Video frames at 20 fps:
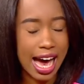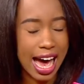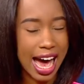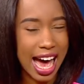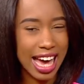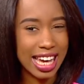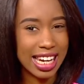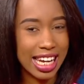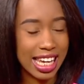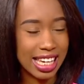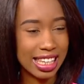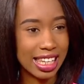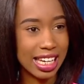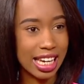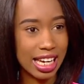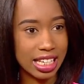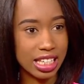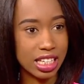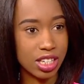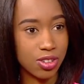I like the
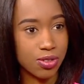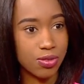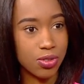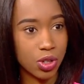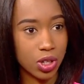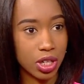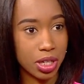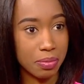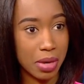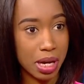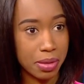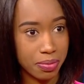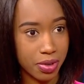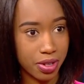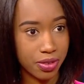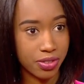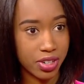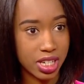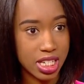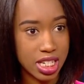idea of following my
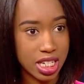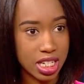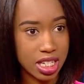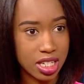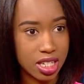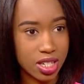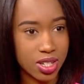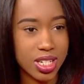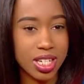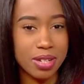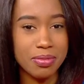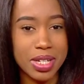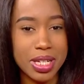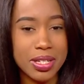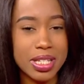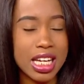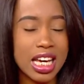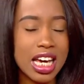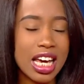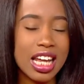preferences, because
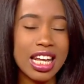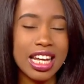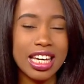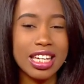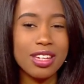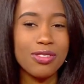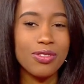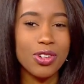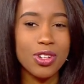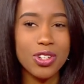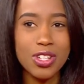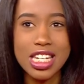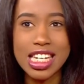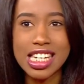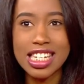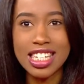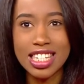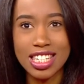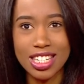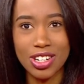sometimes, like if you're on
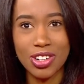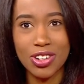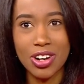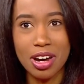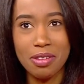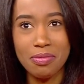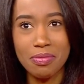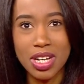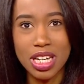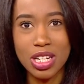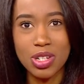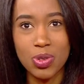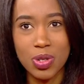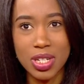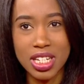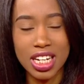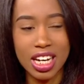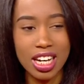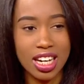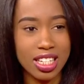Instagram and
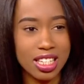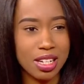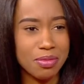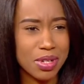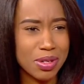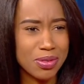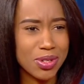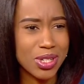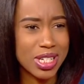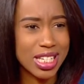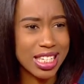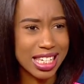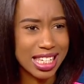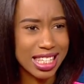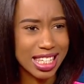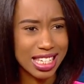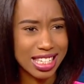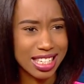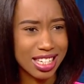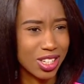Twitter, sometimes you'll see
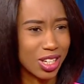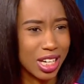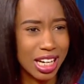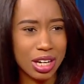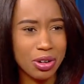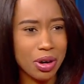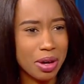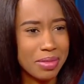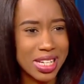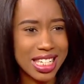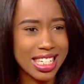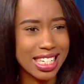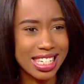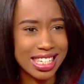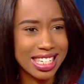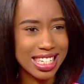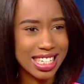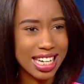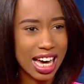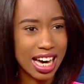things and you're like, why am I seeing
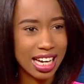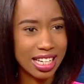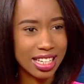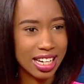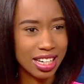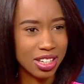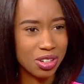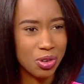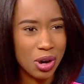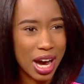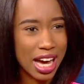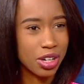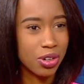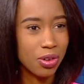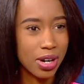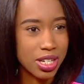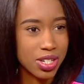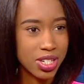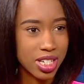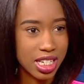this ad? I don't
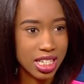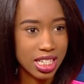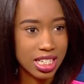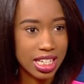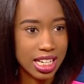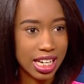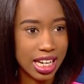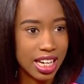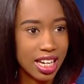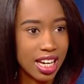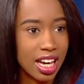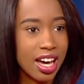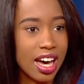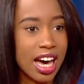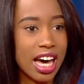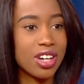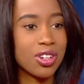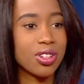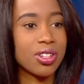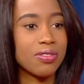want to see it. Like,
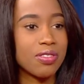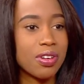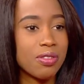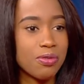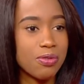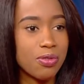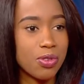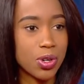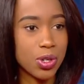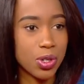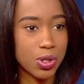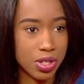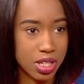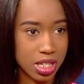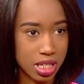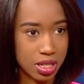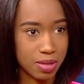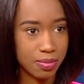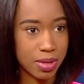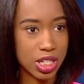I don't even follow
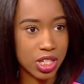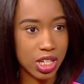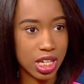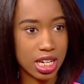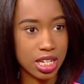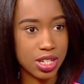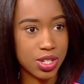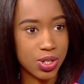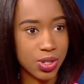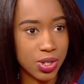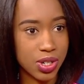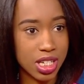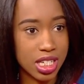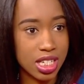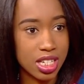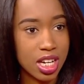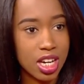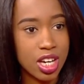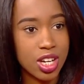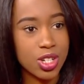these particular
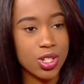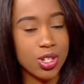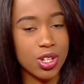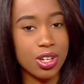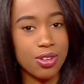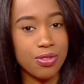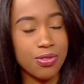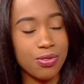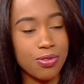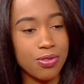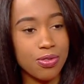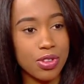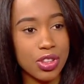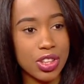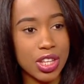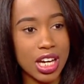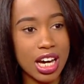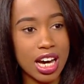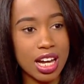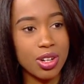stories. So if
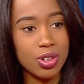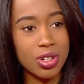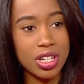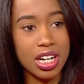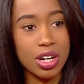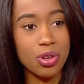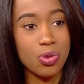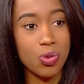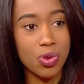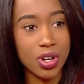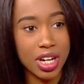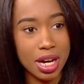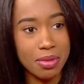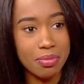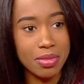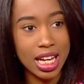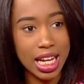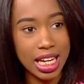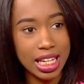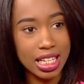they are looking at what
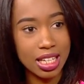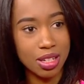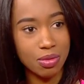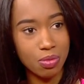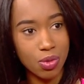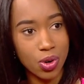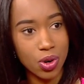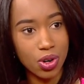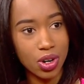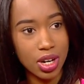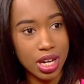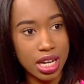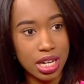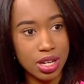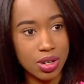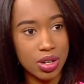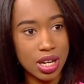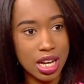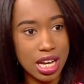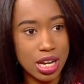I'm liking more
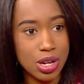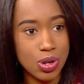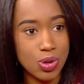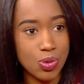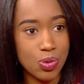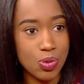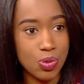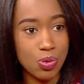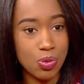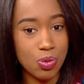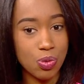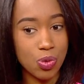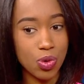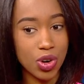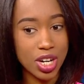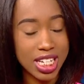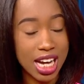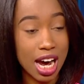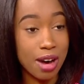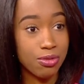and
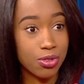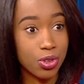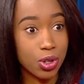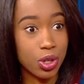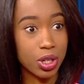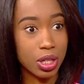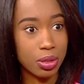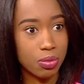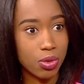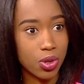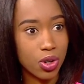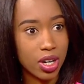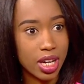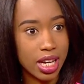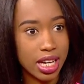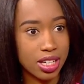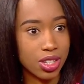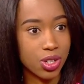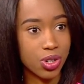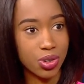what I'm following more
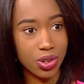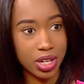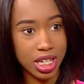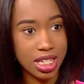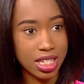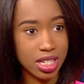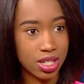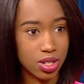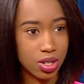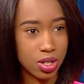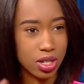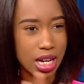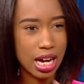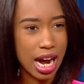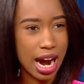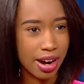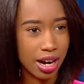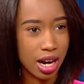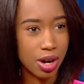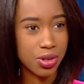and curating
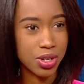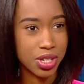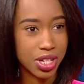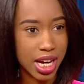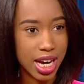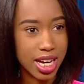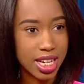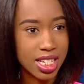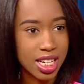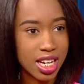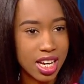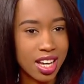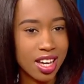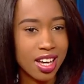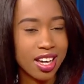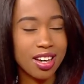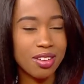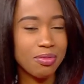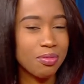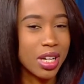around that,
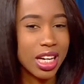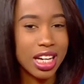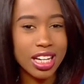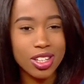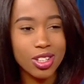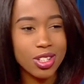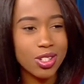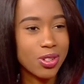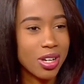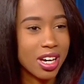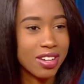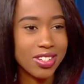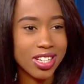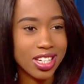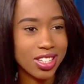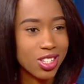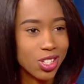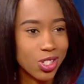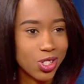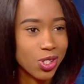millennials, we have
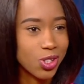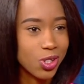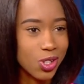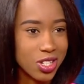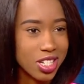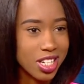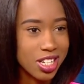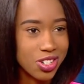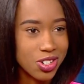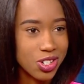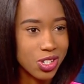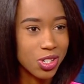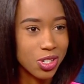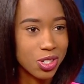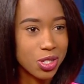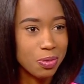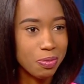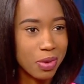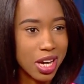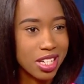such a short
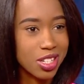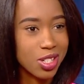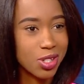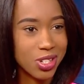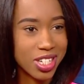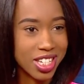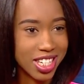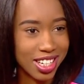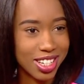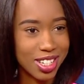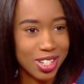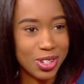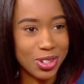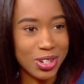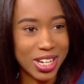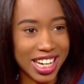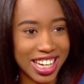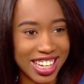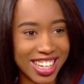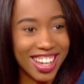concentration span, so stick
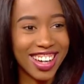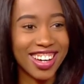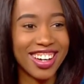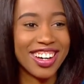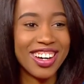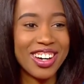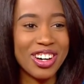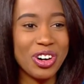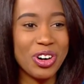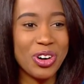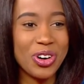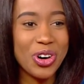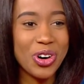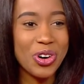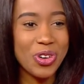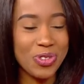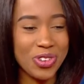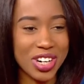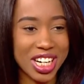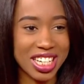to like
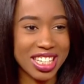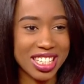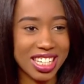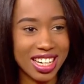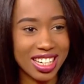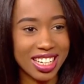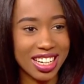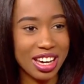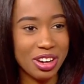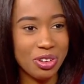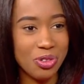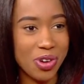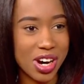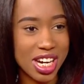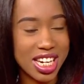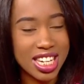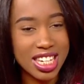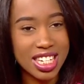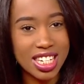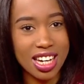what exactly I
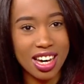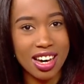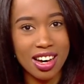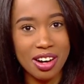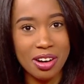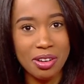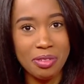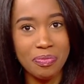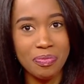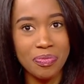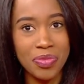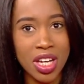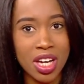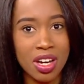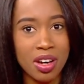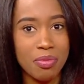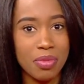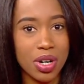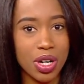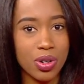want.
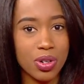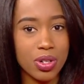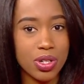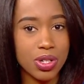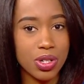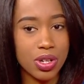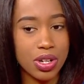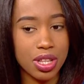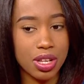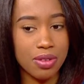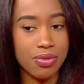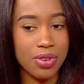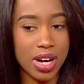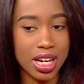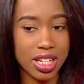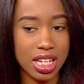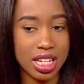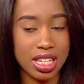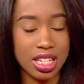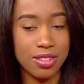But also the
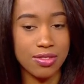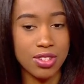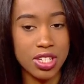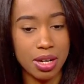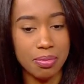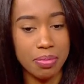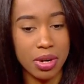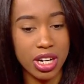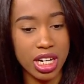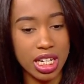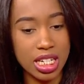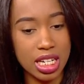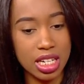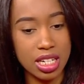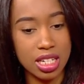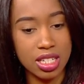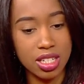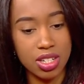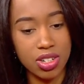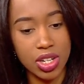fact that they've
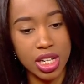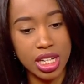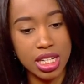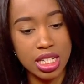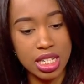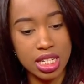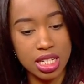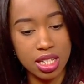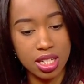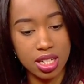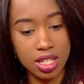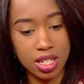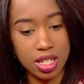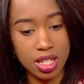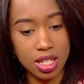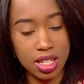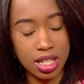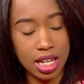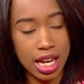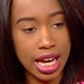separated it creates
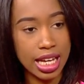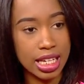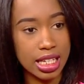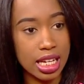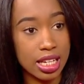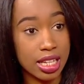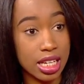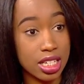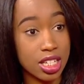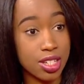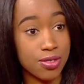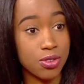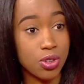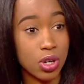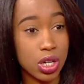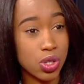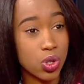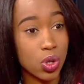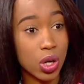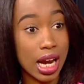the idea that if you
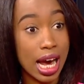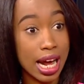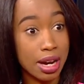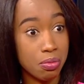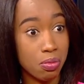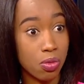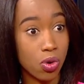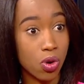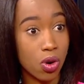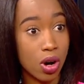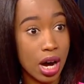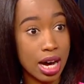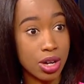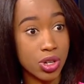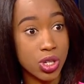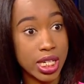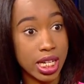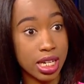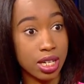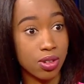want to learn more
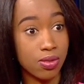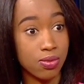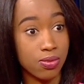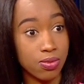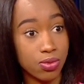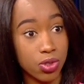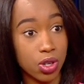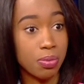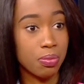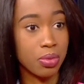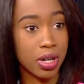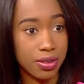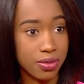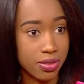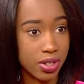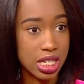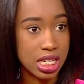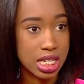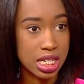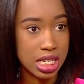outside of your
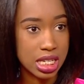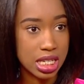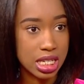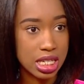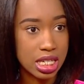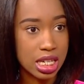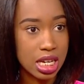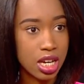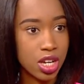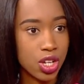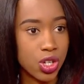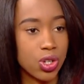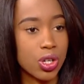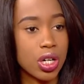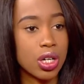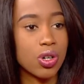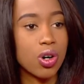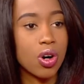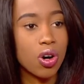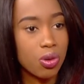preferences, you
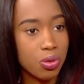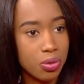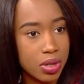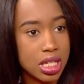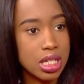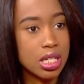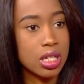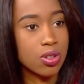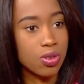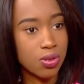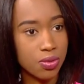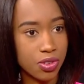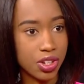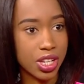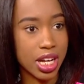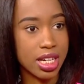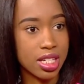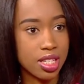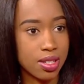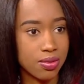can always look for
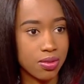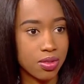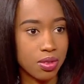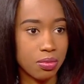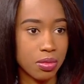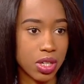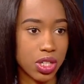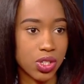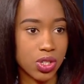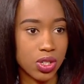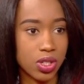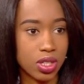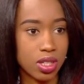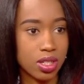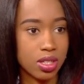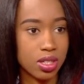that information.